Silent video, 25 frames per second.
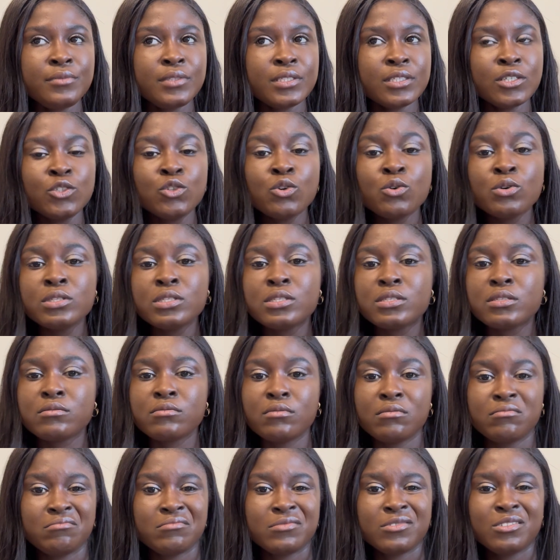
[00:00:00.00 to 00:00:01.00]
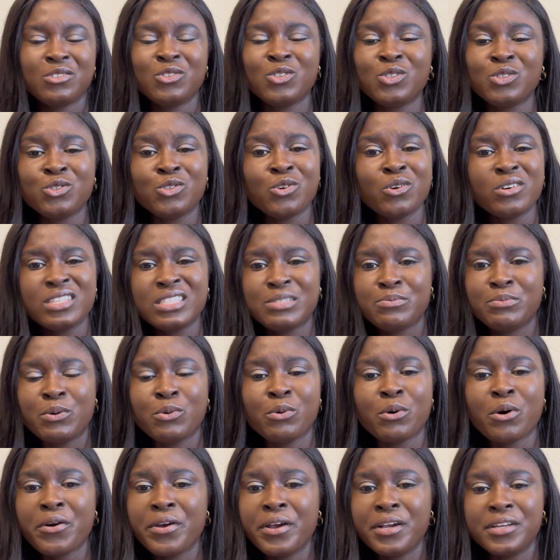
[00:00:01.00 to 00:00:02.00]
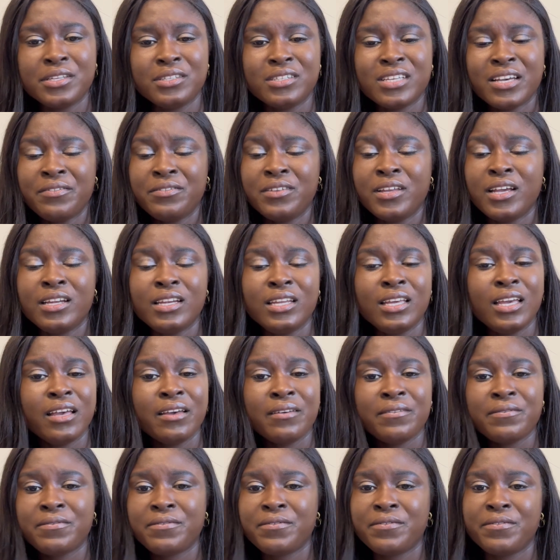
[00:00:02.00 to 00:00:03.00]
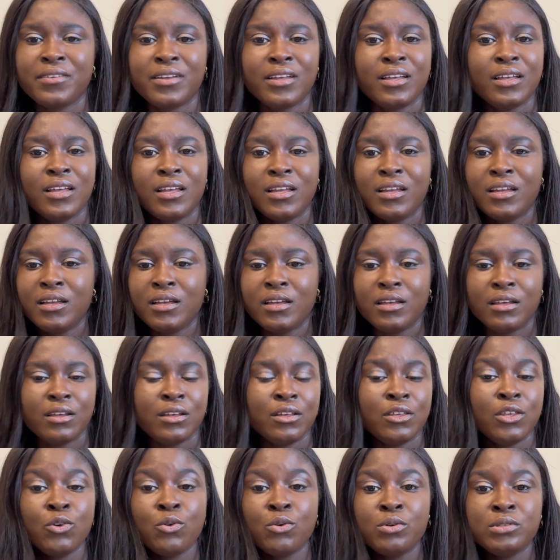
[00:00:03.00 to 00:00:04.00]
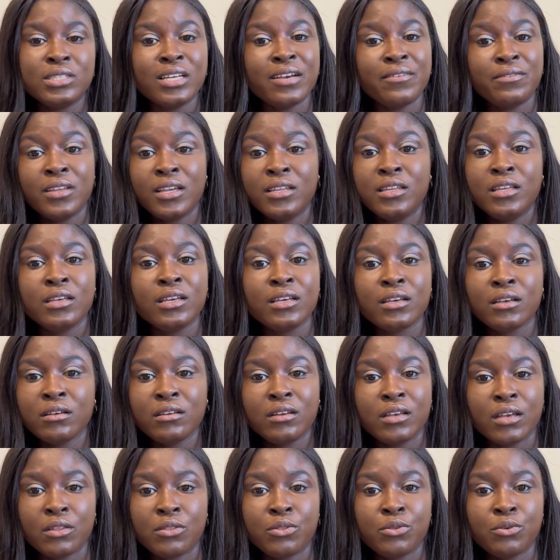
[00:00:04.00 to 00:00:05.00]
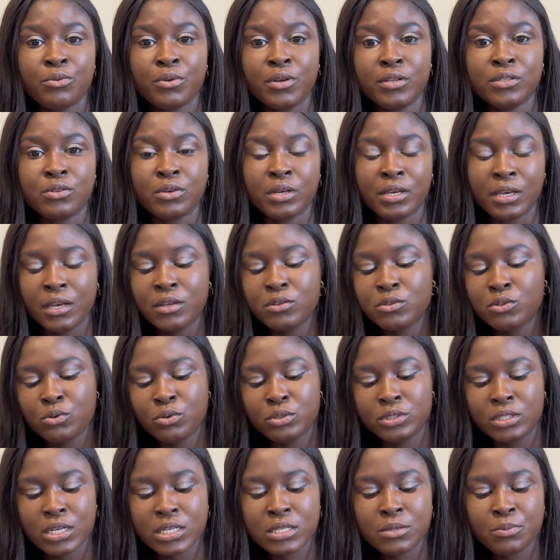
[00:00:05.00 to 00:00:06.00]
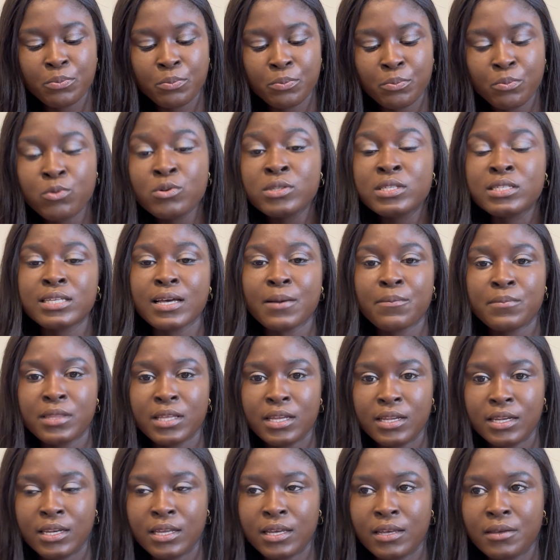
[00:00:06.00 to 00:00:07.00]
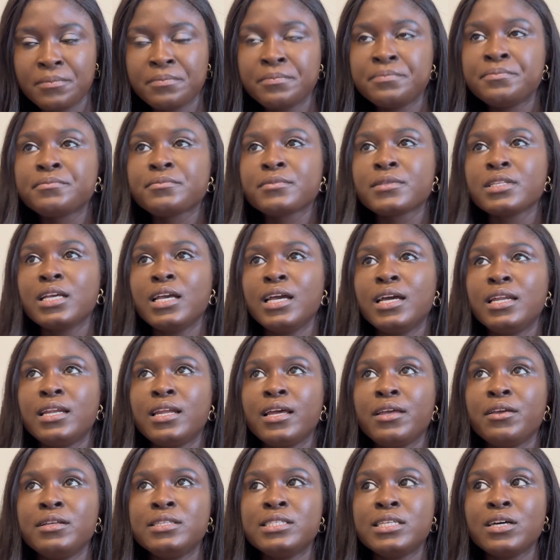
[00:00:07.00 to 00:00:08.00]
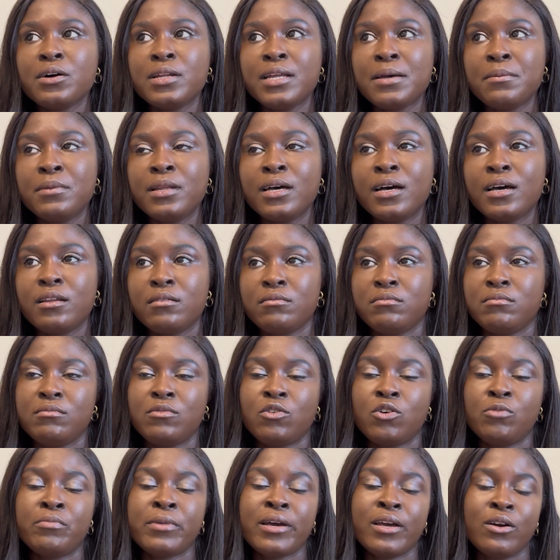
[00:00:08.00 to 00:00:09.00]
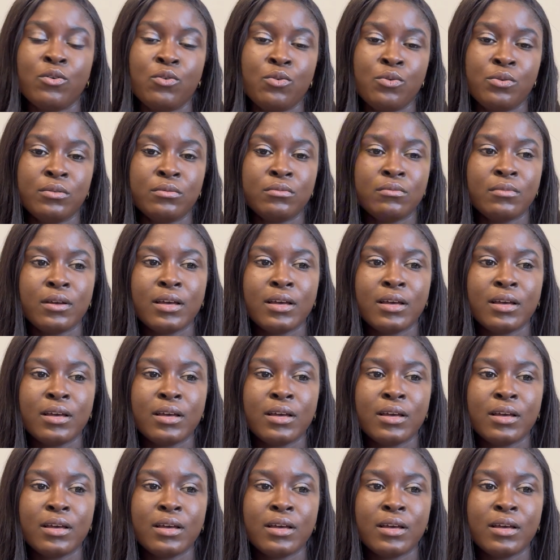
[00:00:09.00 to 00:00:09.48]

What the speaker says: don't be worried. Definitely, if you will definitely get through it. Okay, so just put something there, and then you tell them that on my own,